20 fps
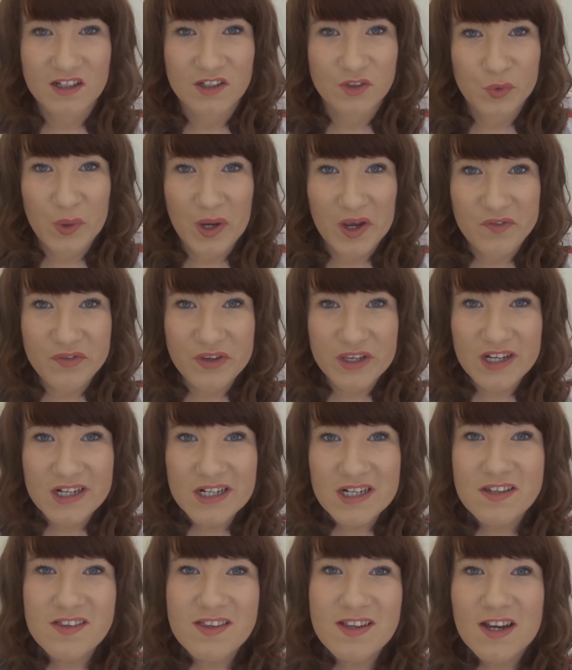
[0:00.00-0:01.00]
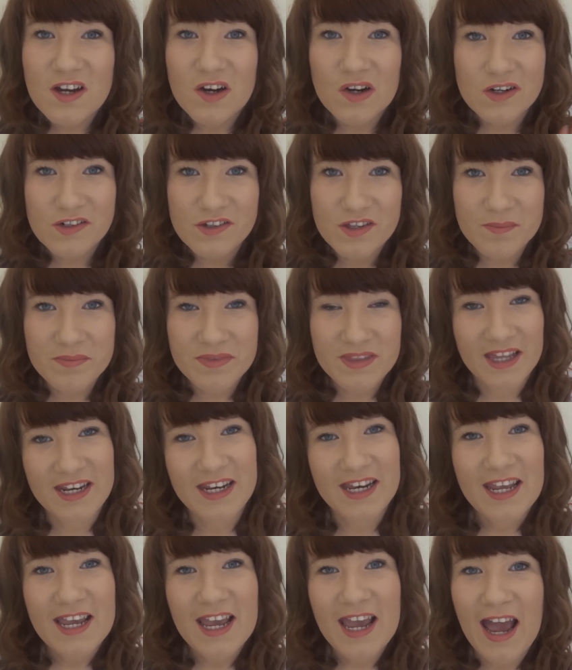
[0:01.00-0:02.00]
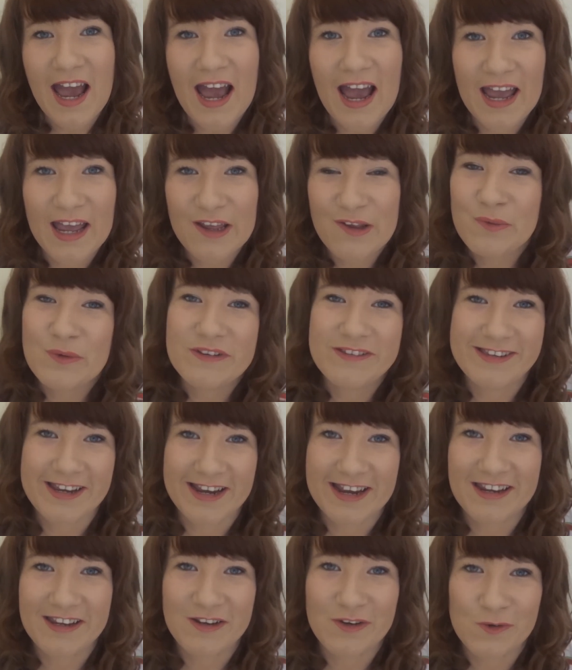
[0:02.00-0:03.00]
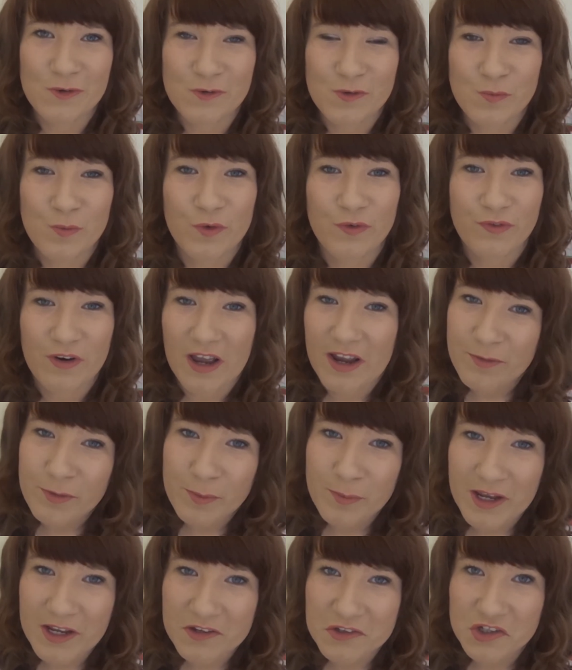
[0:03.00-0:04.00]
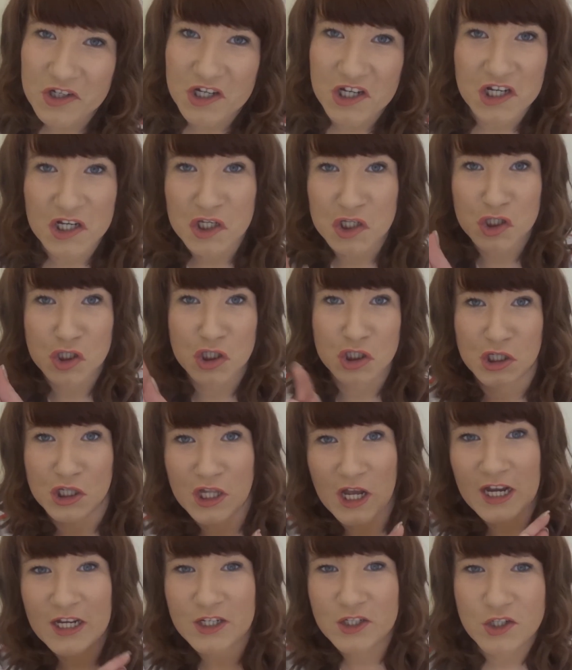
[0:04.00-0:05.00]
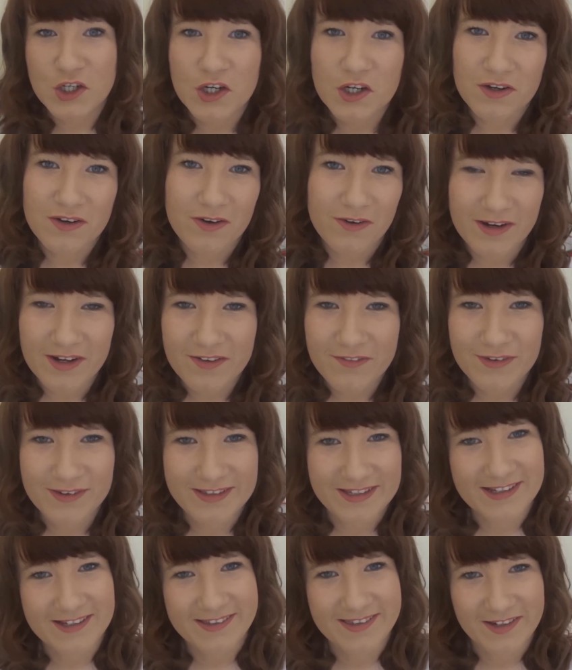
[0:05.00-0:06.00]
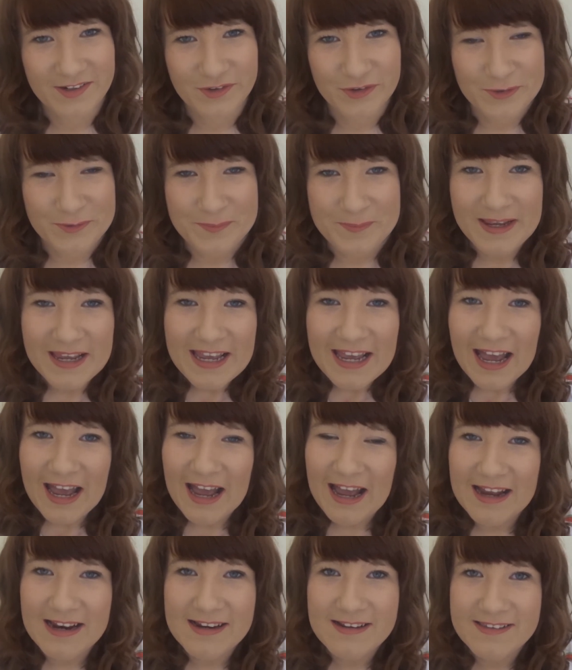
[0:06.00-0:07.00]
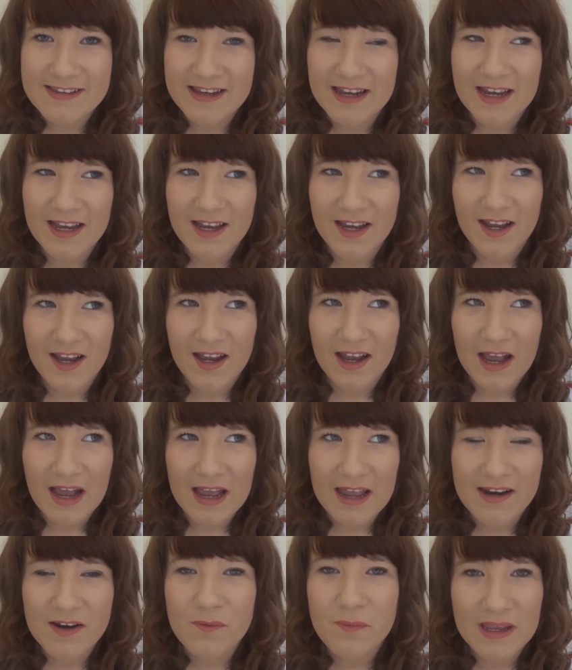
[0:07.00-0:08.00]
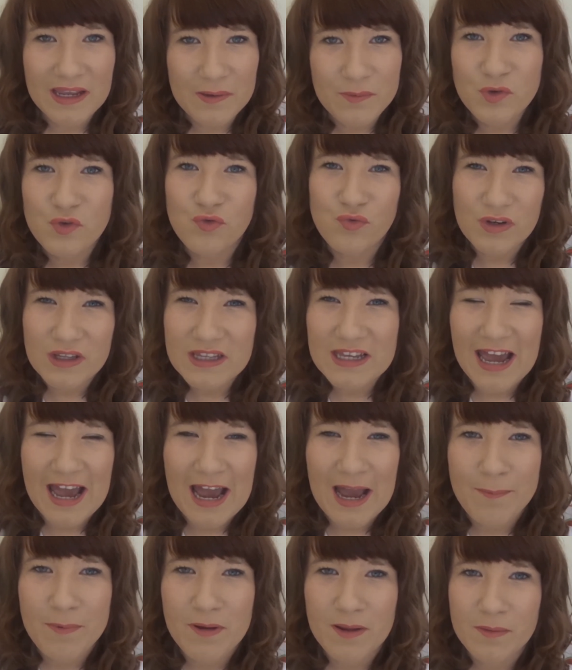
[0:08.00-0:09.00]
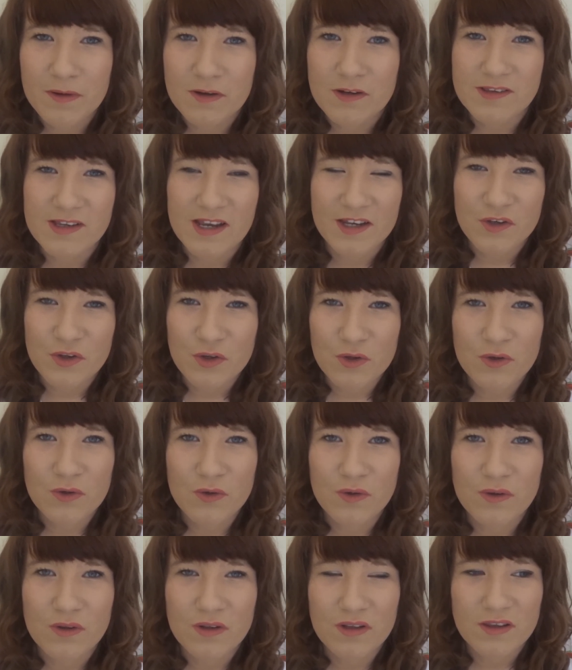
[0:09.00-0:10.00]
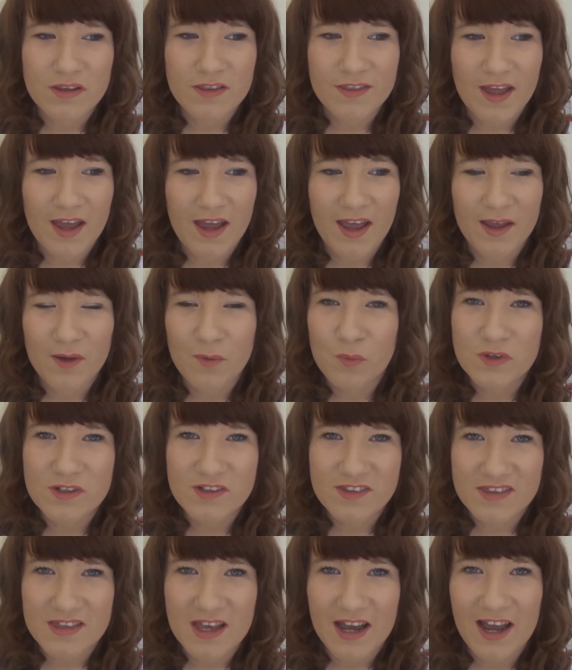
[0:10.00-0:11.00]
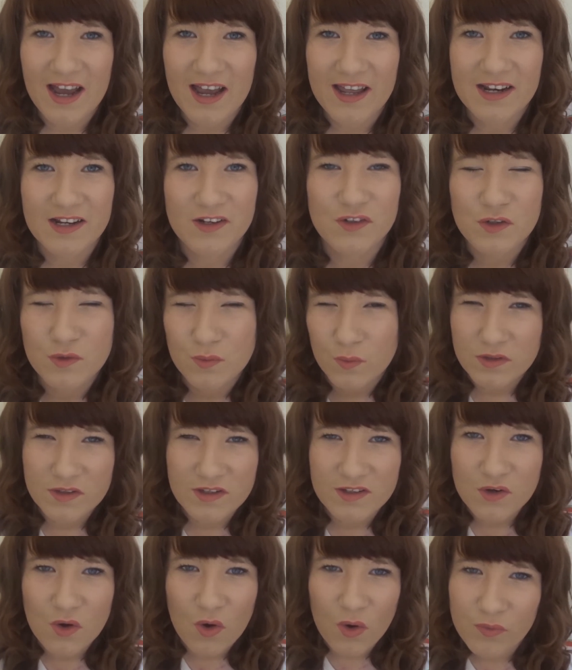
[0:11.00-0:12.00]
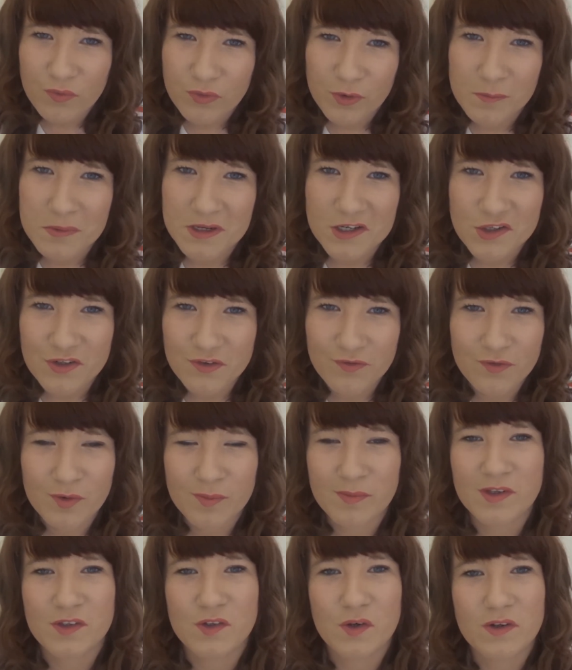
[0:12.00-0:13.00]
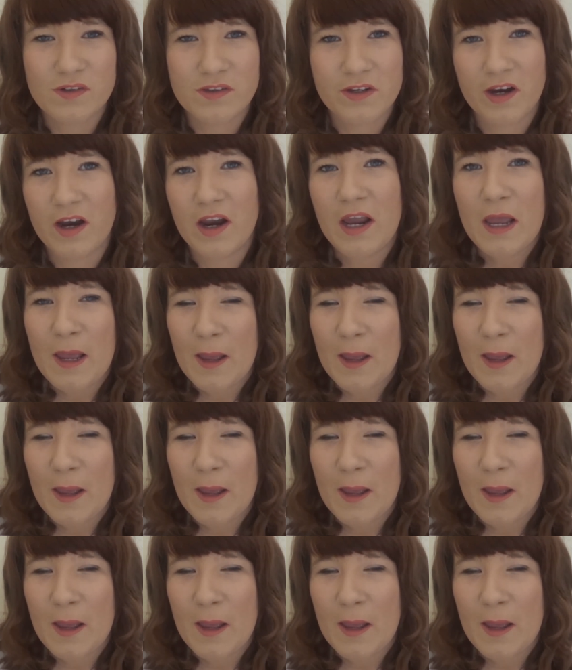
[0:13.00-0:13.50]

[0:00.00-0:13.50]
12 years or something, I was diagnosed with fibromyalgia / chronic fatigue syndrome. And in a way I was really happy, because I knew that it was that and I just wanted confirmation from the doctor.